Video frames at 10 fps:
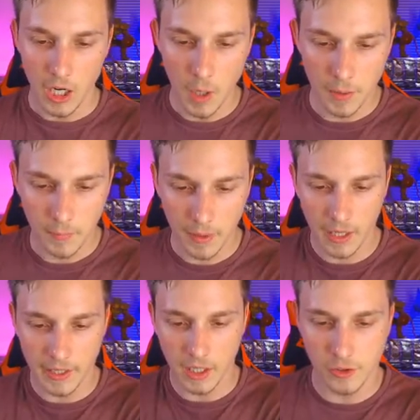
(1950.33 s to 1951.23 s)
opened my
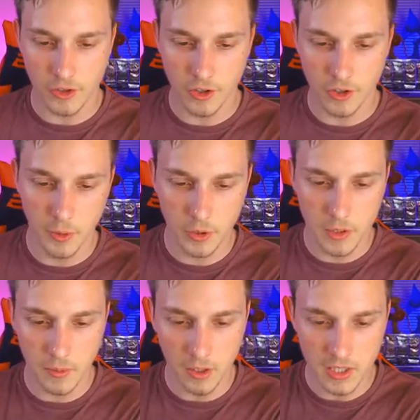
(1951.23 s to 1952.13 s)
Lightning Overdrive booster
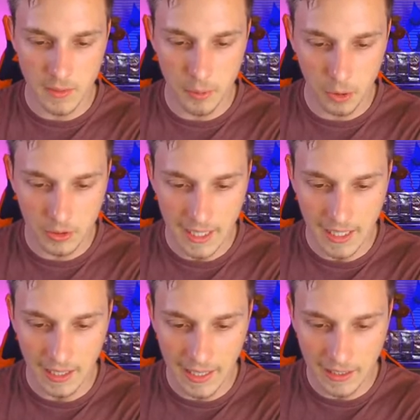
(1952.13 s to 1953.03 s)
box and pulled a
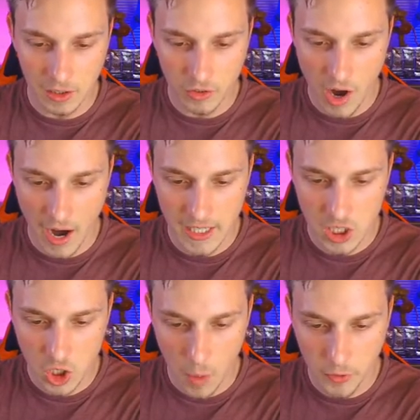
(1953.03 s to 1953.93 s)
collector's rare. I
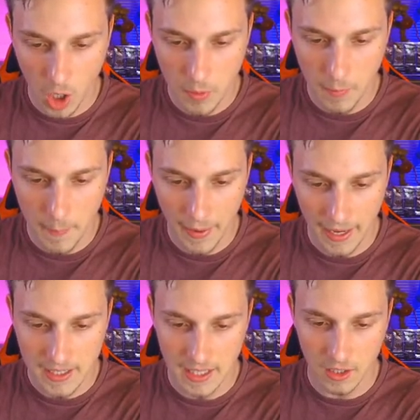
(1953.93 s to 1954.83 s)
stopped, opened my
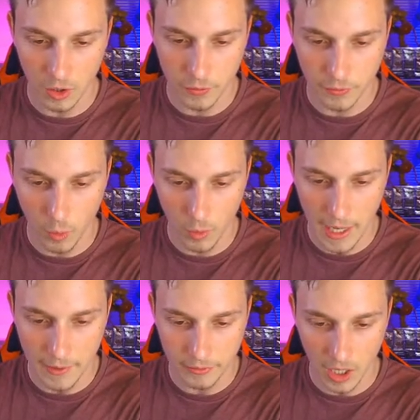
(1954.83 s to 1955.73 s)
packs, and got four
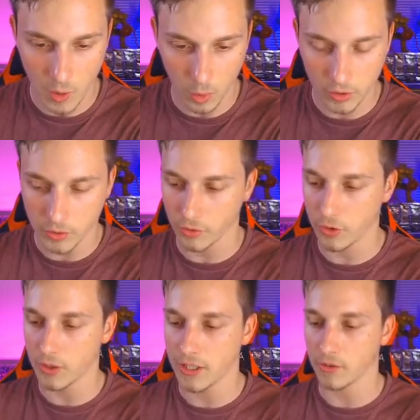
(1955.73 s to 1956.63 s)
left. I want
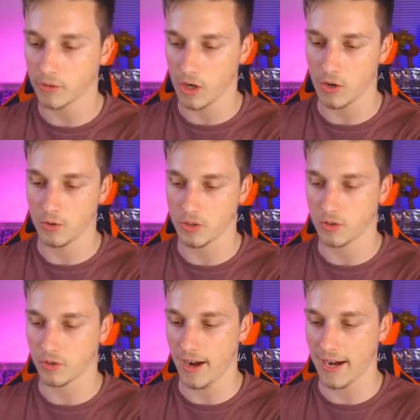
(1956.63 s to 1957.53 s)
Ruby Rose
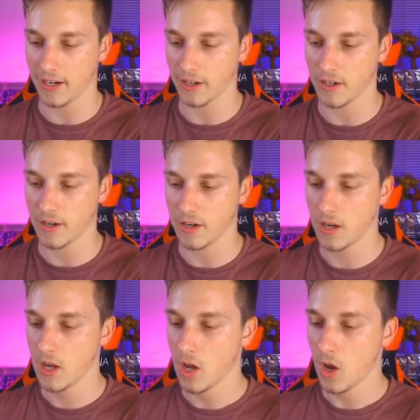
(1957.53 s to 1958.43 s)
Dragon.
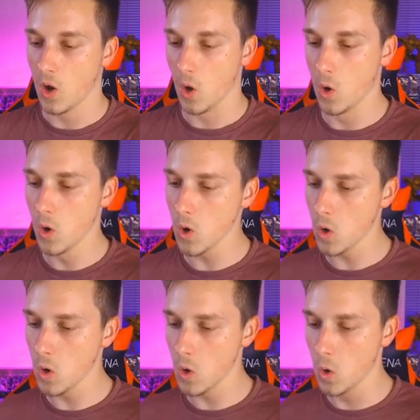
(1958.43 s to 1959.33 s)

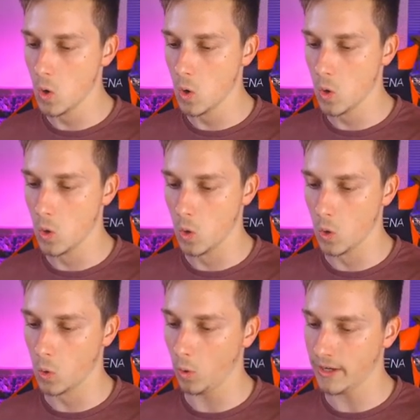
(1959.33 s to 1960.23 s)
Ooh,
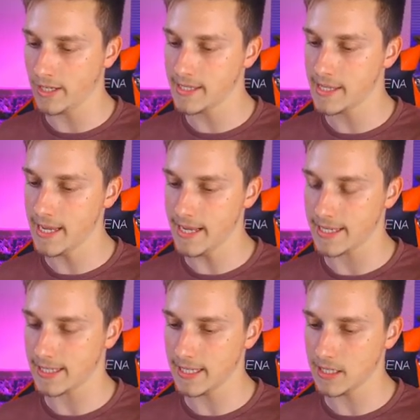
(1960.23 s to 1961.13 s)
what is
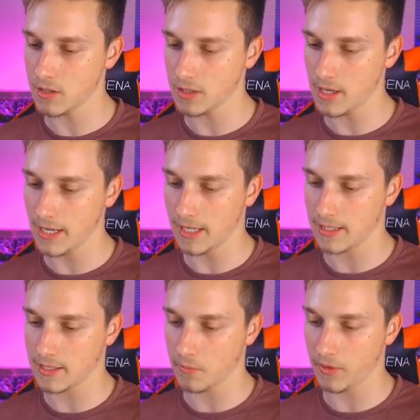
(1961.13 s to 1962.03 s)
this? This looks like it's
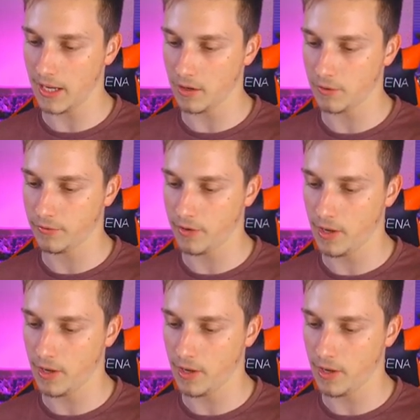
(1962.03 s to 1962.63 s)
something out of